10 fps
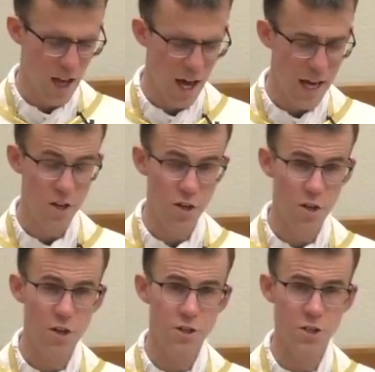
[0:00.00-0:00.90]
I
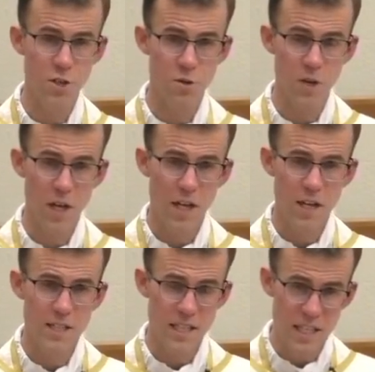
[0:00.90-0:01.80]
encourage you
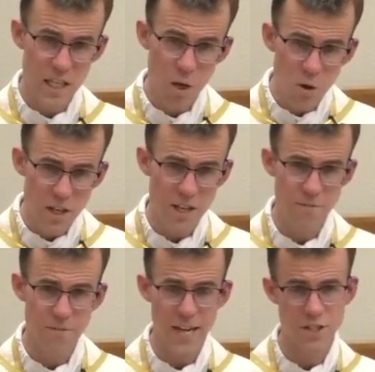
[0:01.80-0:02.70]
to go to
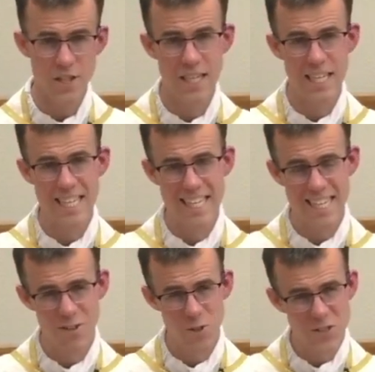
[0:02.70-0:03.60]
confession,
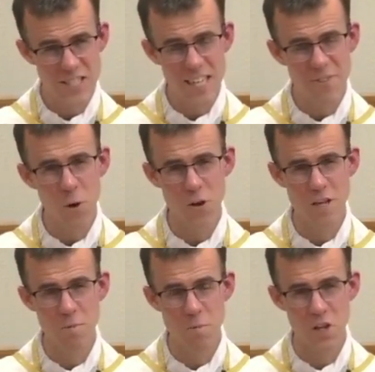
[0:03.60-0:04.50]
receive Holy
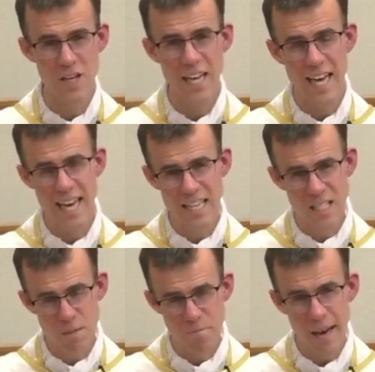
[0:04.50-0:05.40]
Communion,
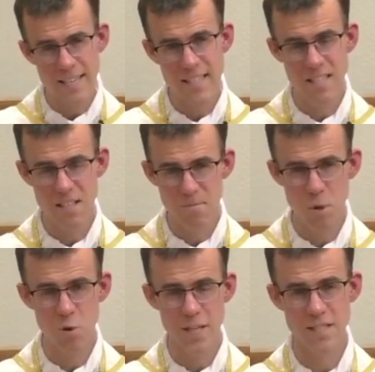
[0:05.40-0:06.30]
expecting to be
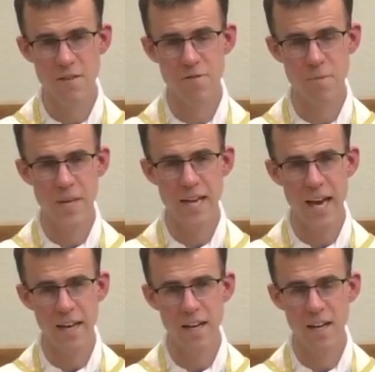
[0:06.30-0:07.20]
risen from the dead.